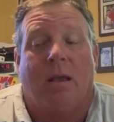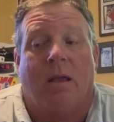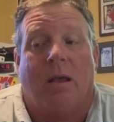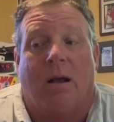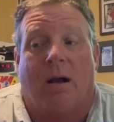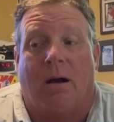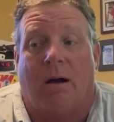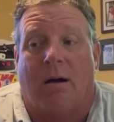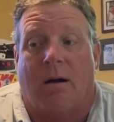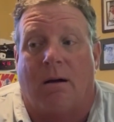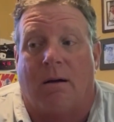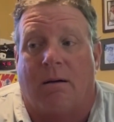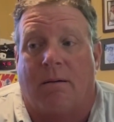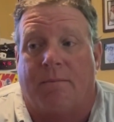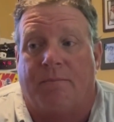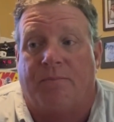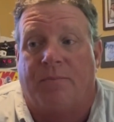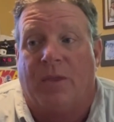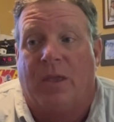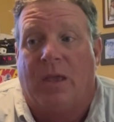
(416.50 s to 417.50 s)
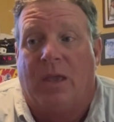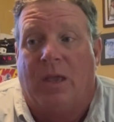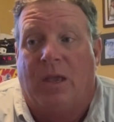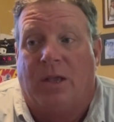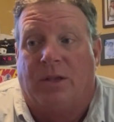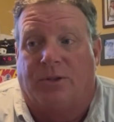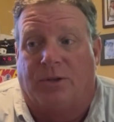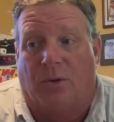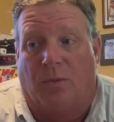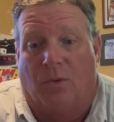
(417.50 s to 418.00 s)

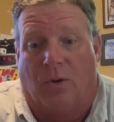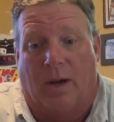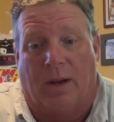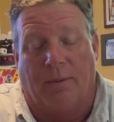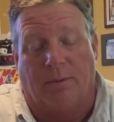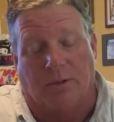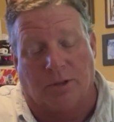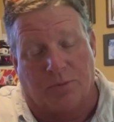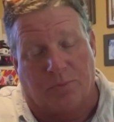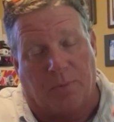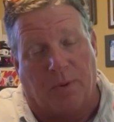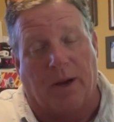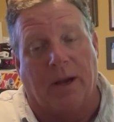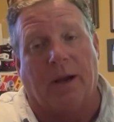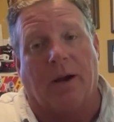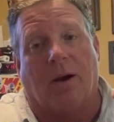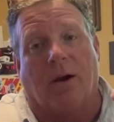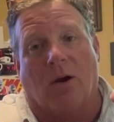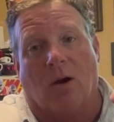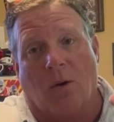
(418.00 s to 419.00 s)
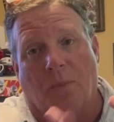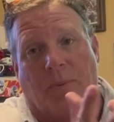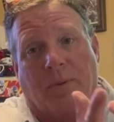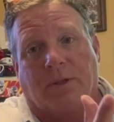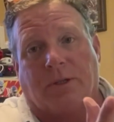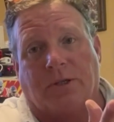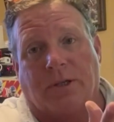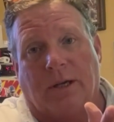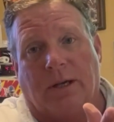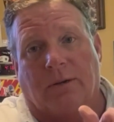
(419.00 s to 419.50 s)
So we're able to spray our
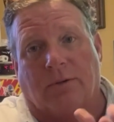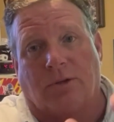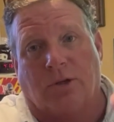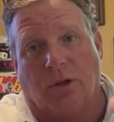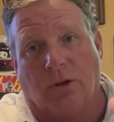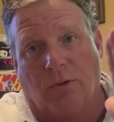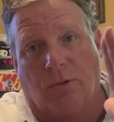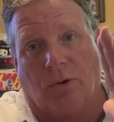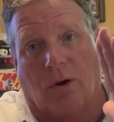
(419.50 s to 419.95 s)
open cell to